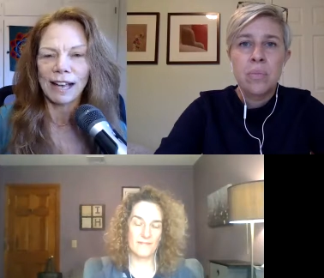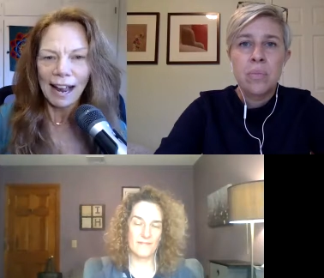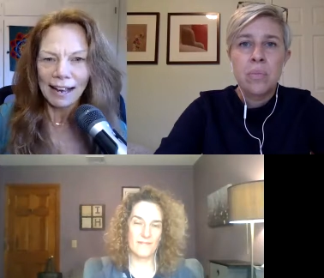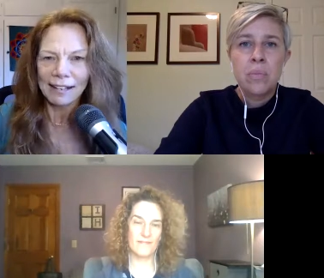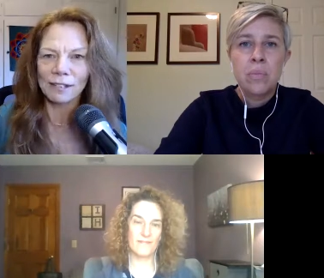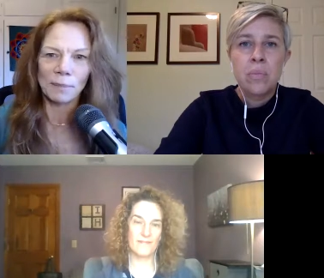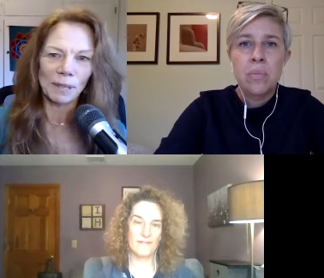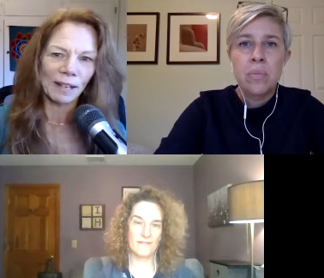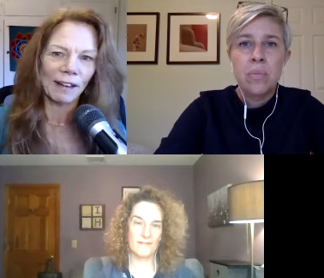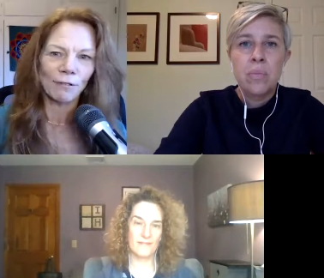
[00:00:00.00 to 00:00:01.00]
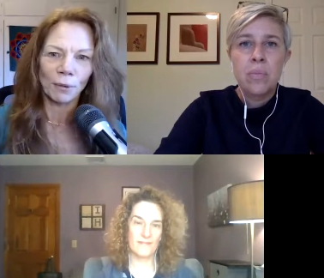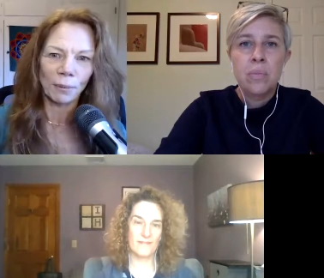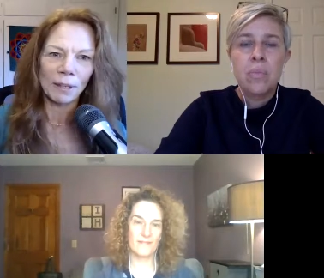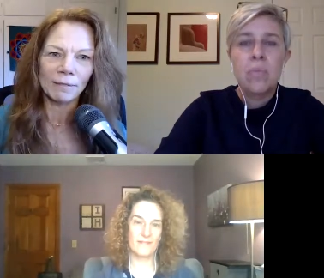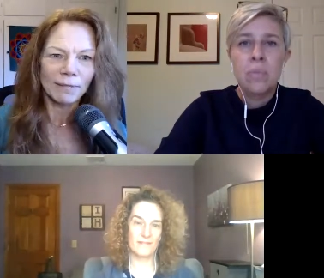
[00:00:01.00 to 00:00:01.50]
Speaker 1: as a midlife
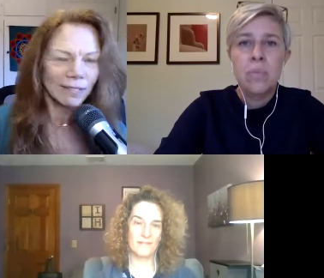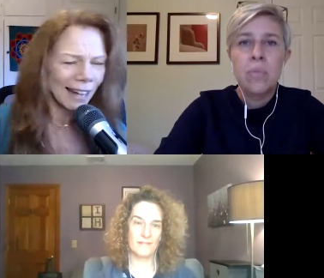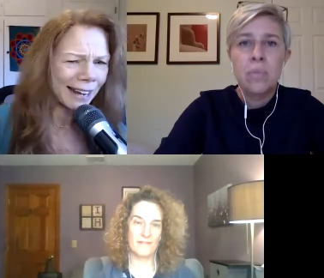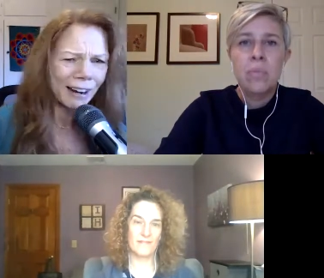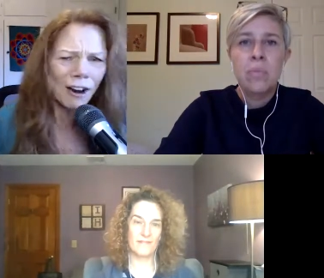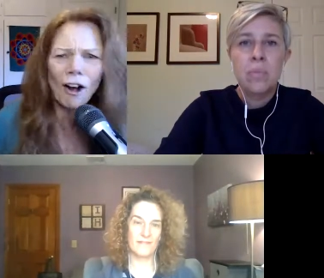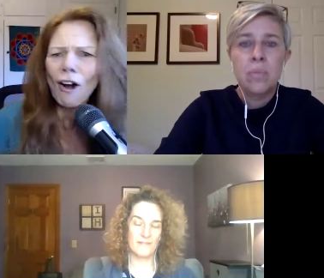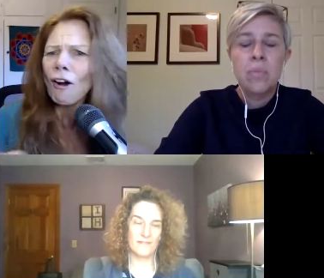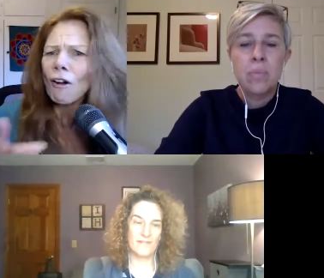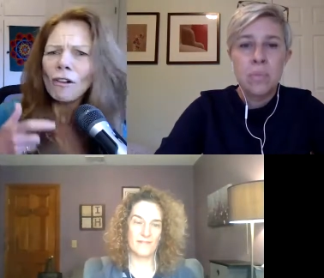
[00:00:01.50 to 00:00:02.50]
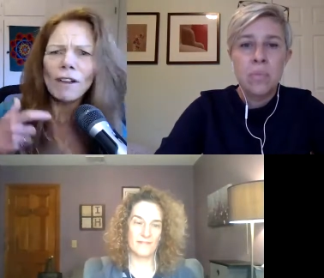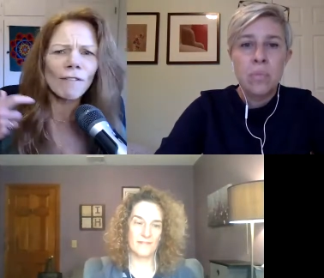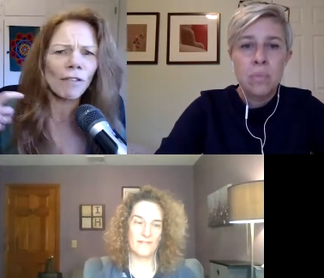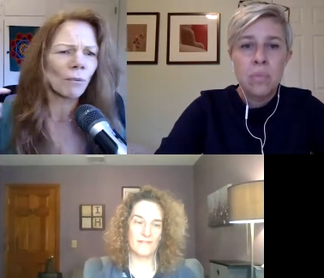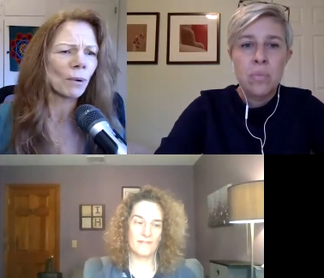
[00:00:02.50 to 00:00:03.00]
woman mm-hmm. taking all of
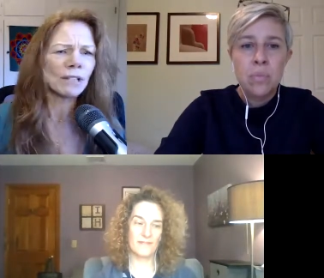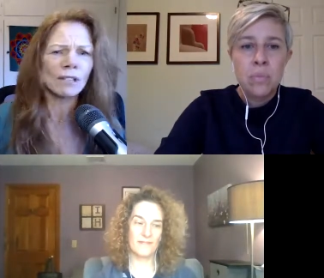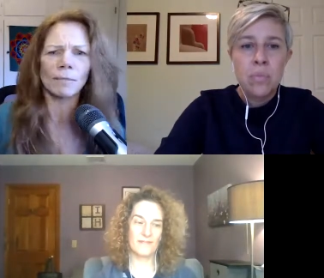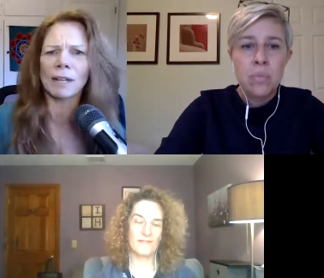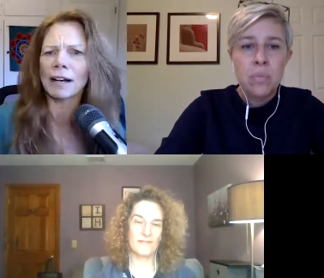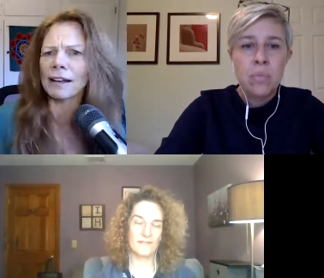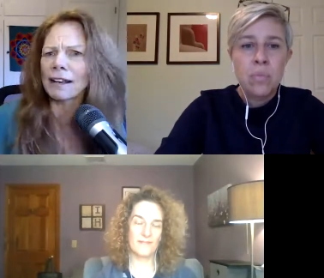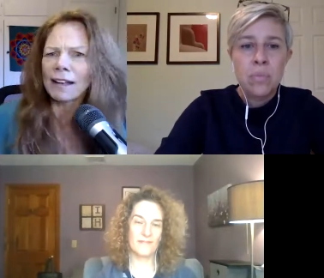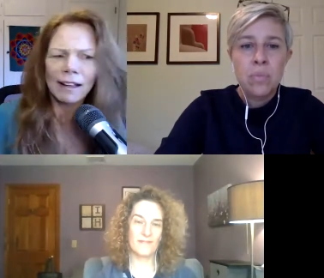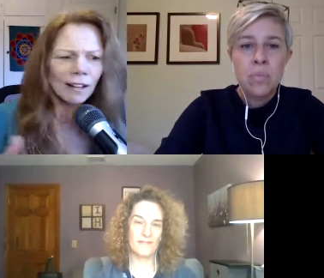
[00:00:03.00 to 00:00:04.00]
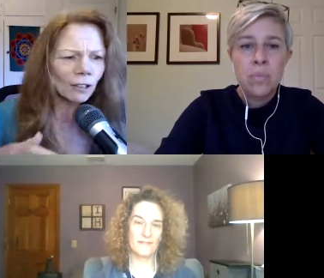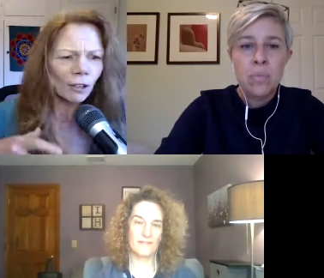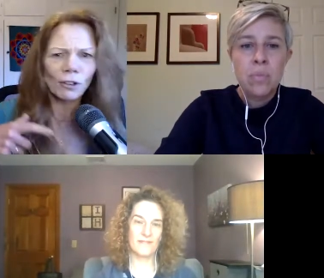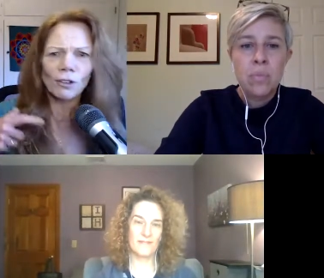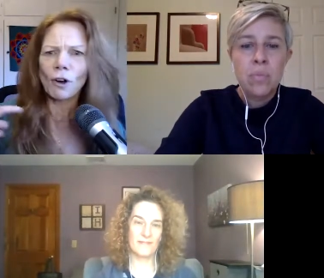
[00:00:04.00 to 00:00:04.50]
the wisdom that i'd
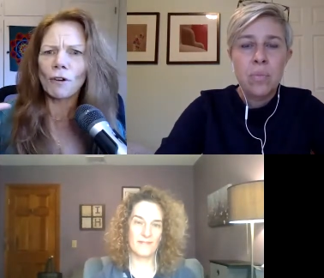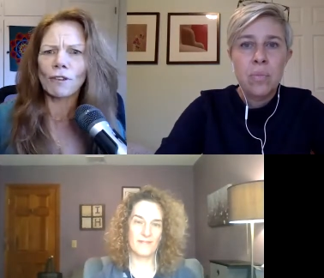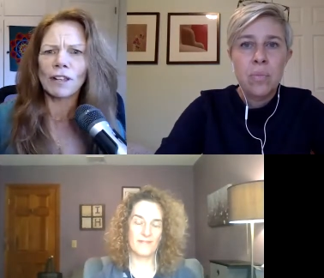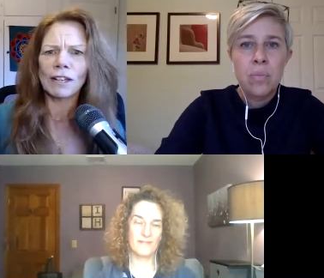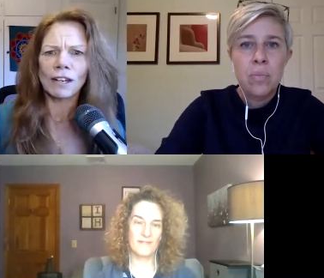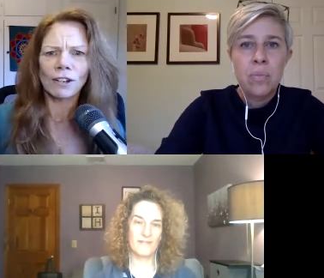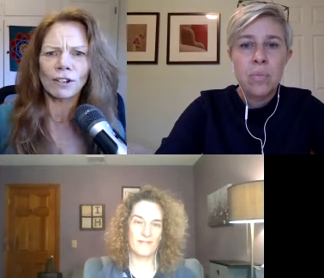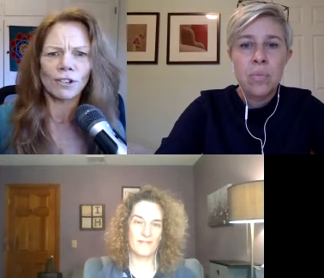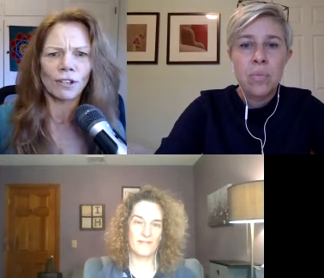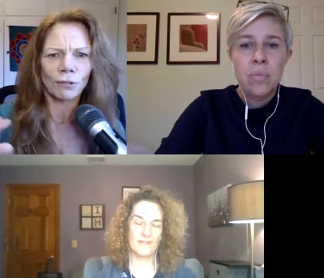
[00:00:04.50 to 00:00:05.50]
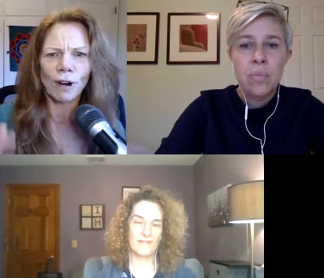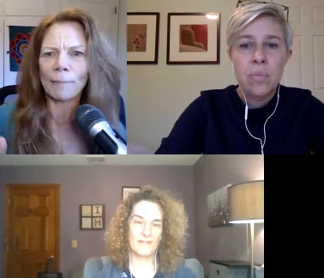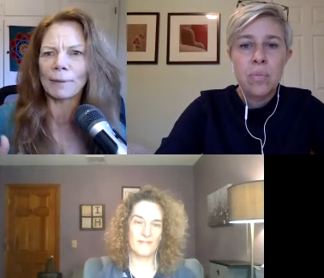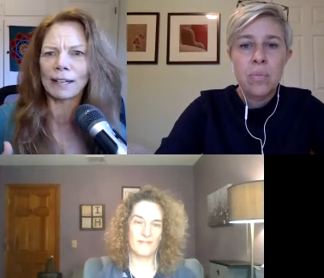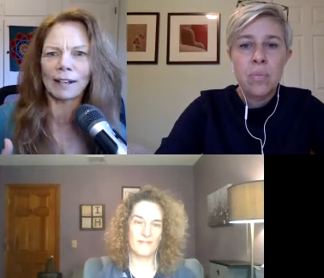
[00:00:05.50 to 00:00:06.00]
learned over the years and
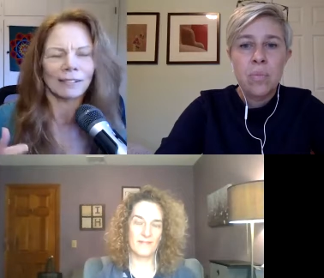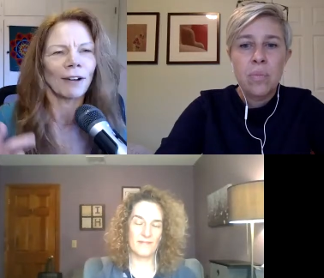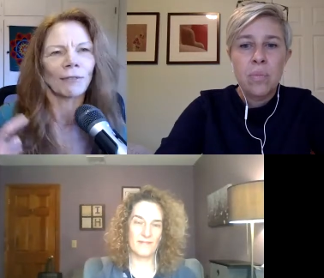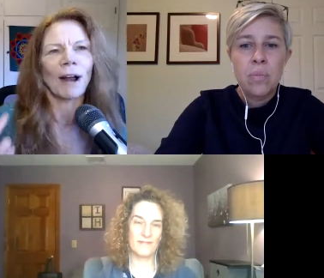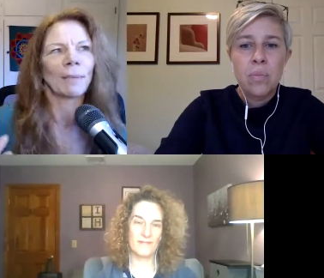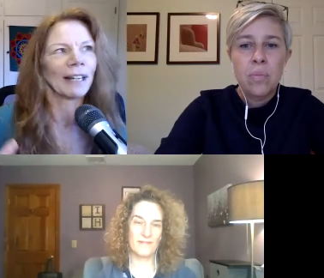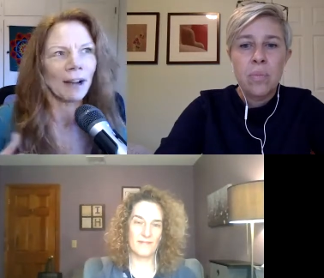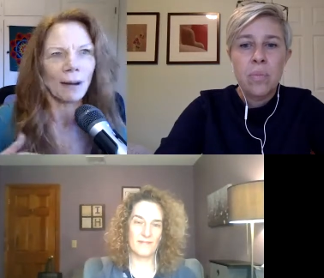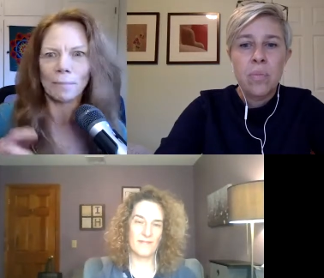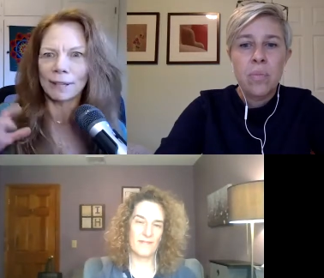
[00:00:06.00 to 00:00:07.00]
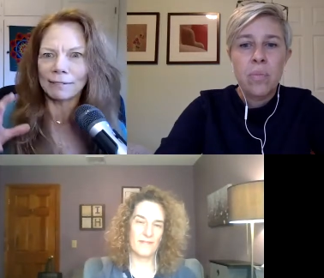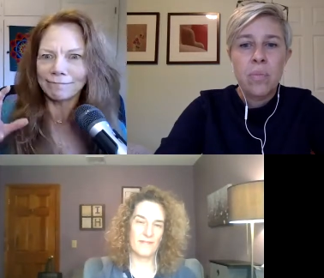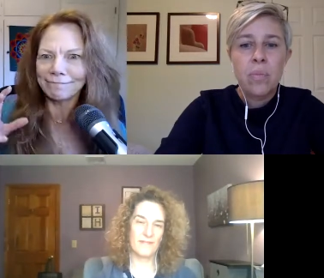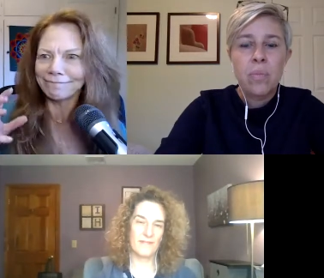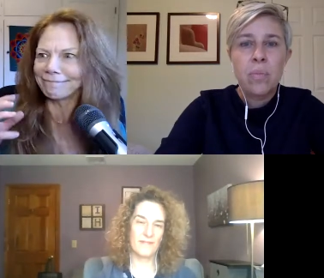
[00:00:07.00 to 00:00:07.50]
wrapping uh, not wrapping it up but
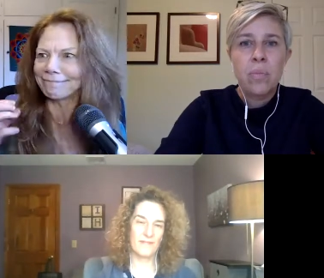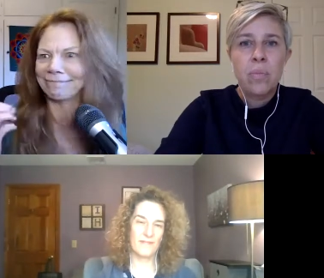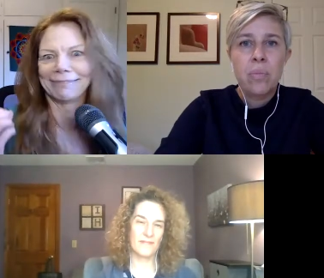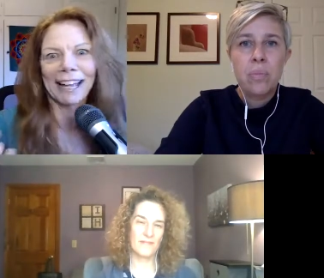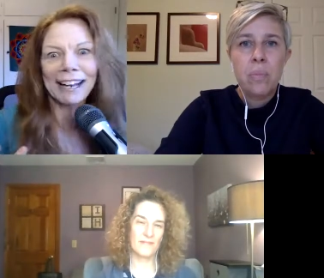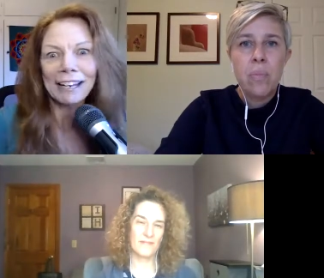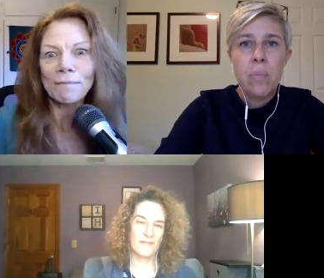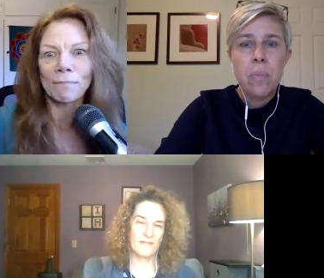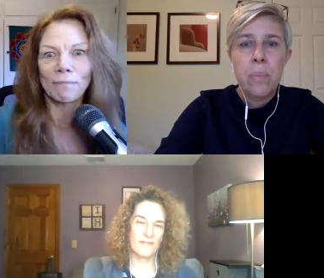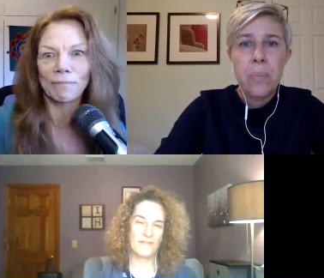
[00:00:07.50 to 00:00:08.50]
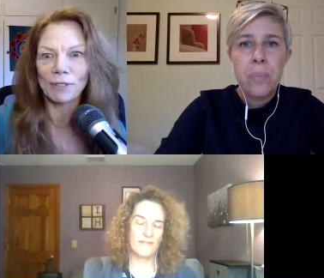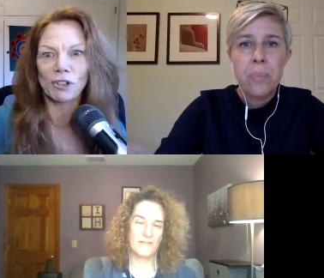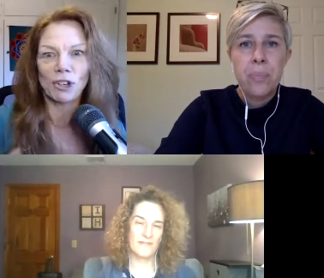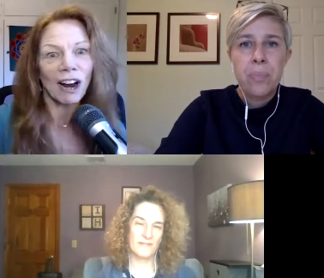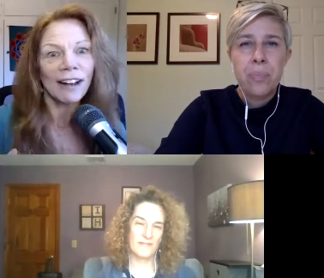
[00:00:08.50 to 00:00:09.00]
letting it
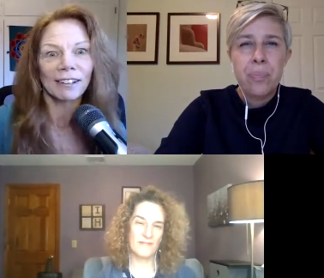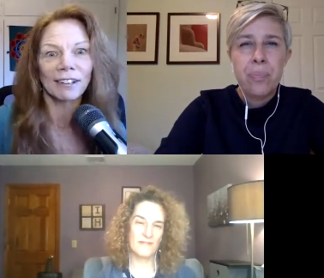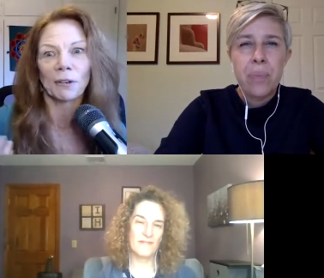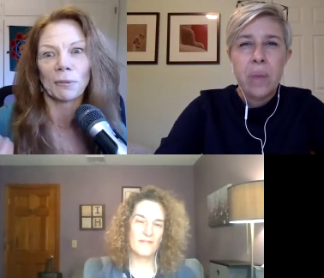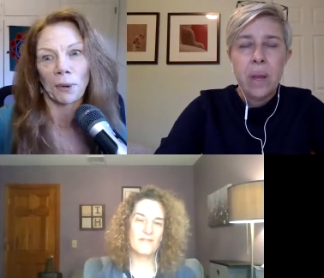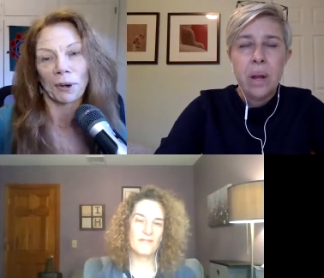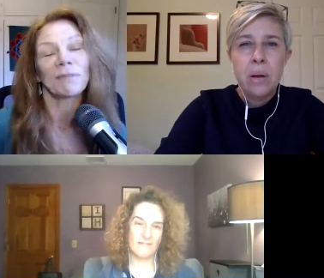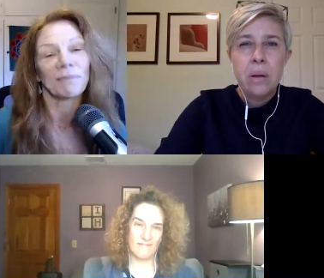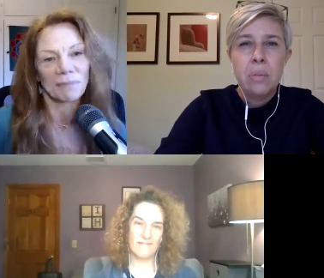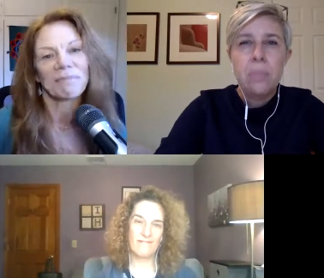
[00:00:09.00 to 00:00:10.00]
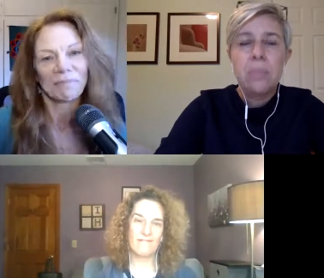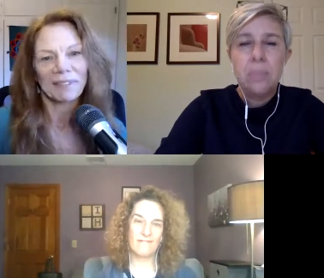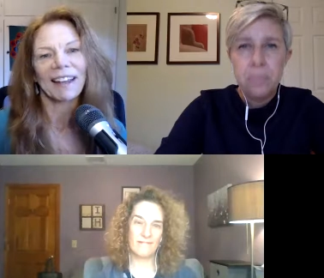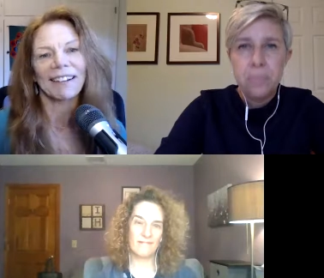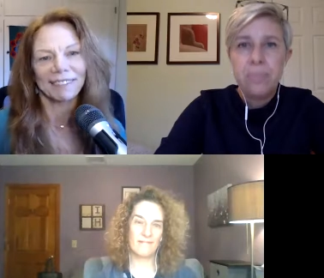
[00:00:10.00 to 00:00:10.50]
shine a little more yeah